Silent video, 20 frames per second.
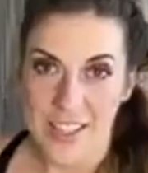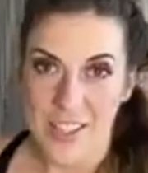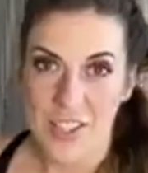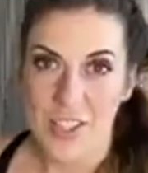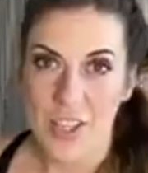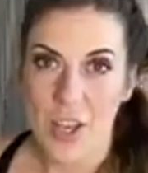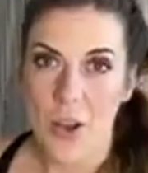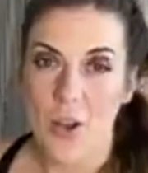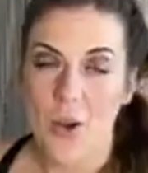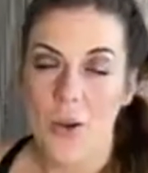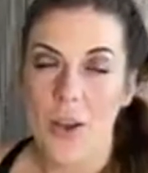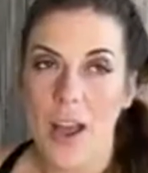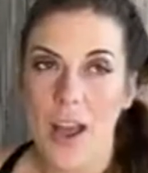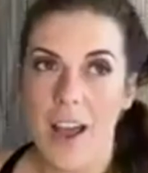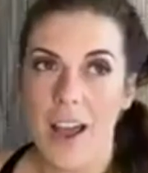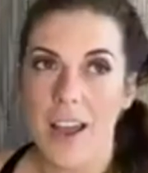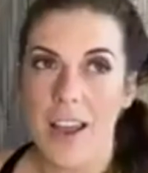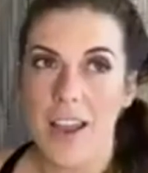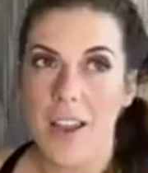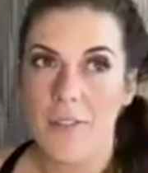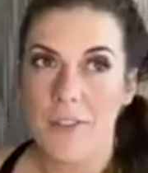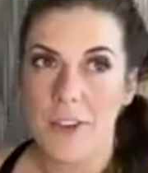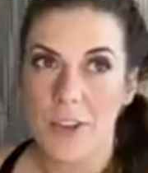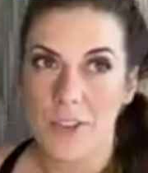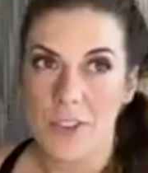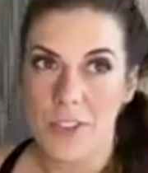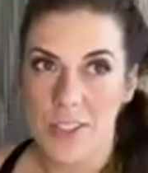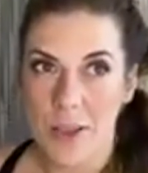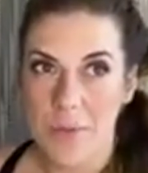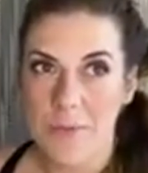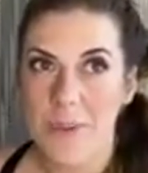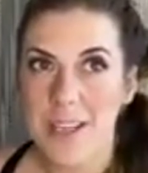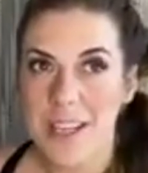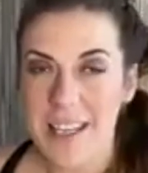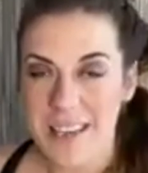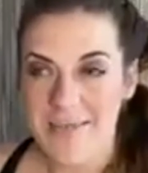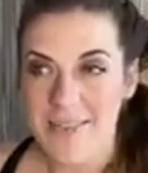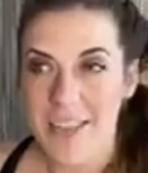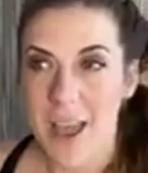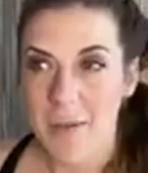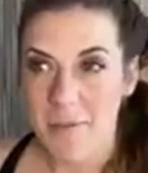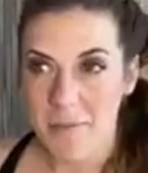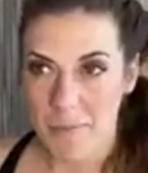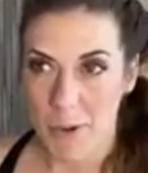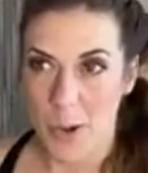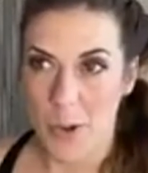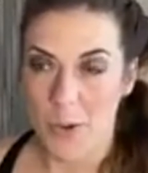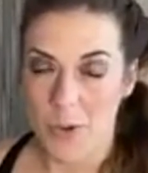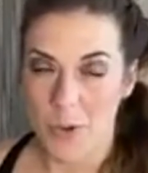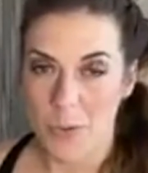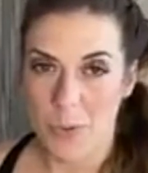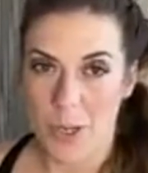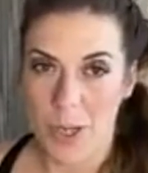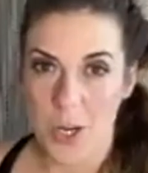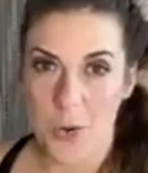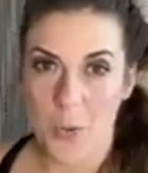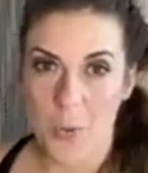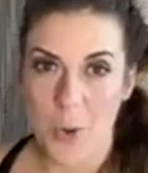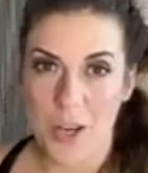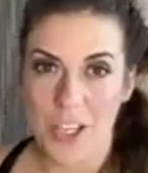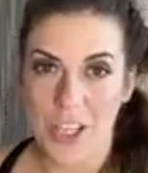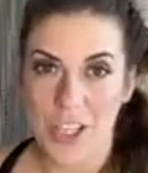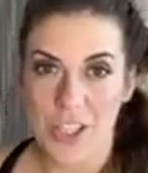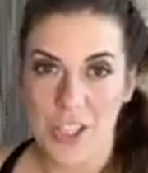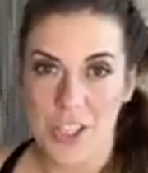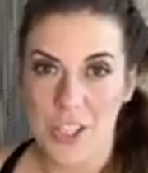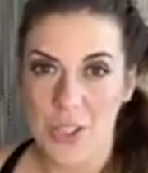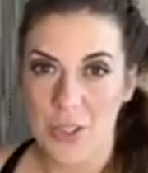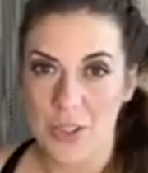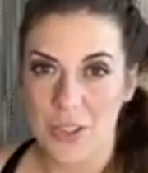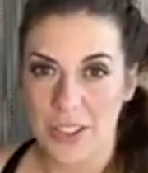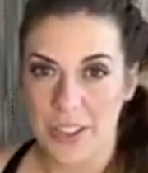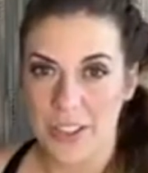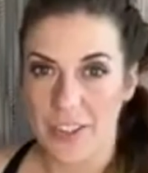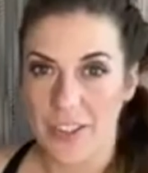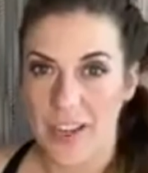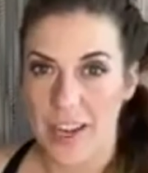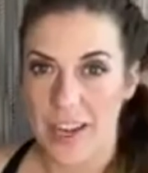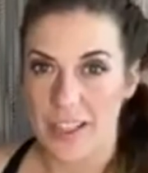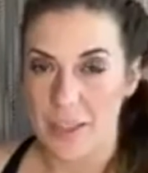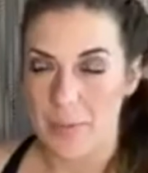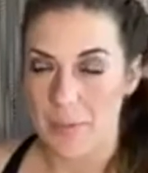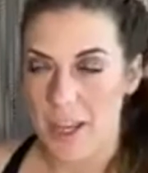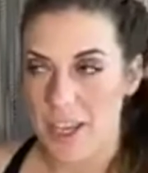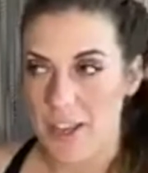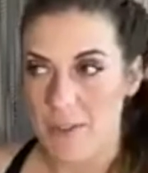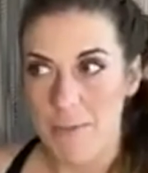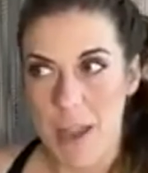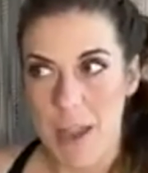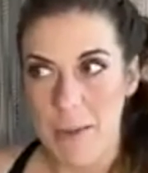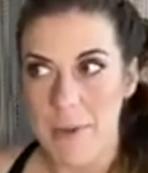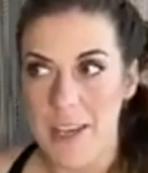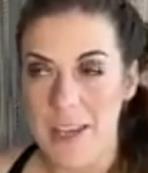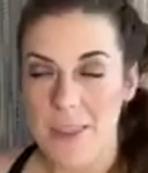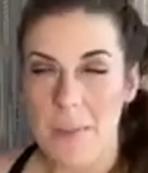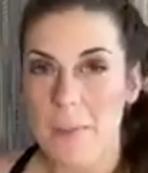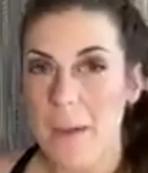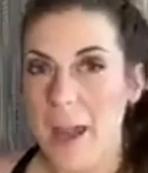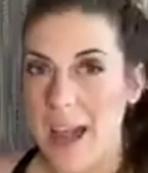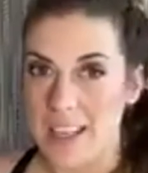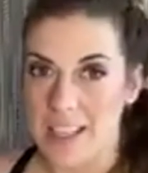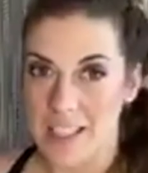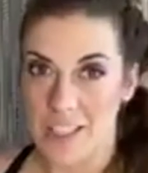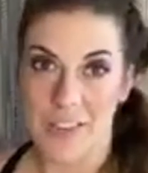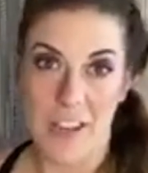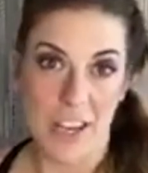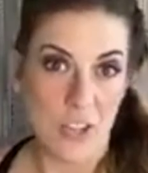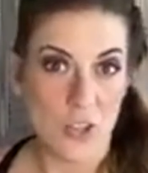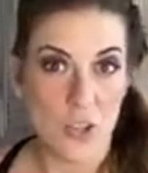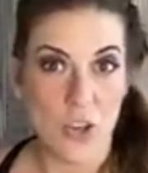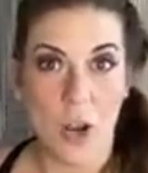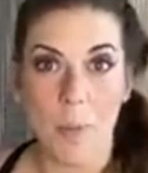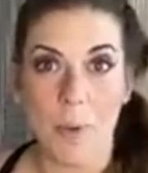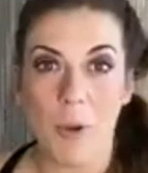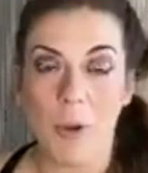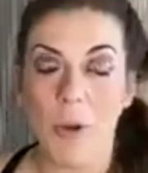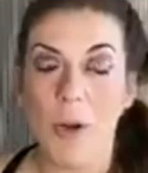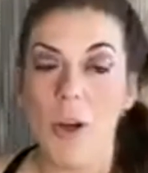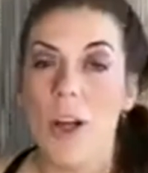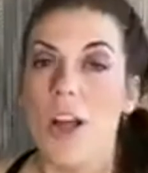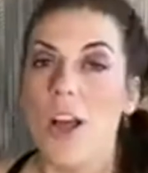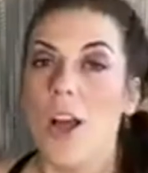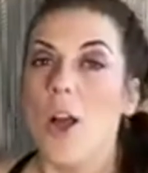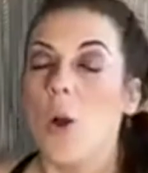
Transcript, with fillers: So uh, if you're someone in that boat where you're wanting to do glitter nails, but you maybe in the past have had trouble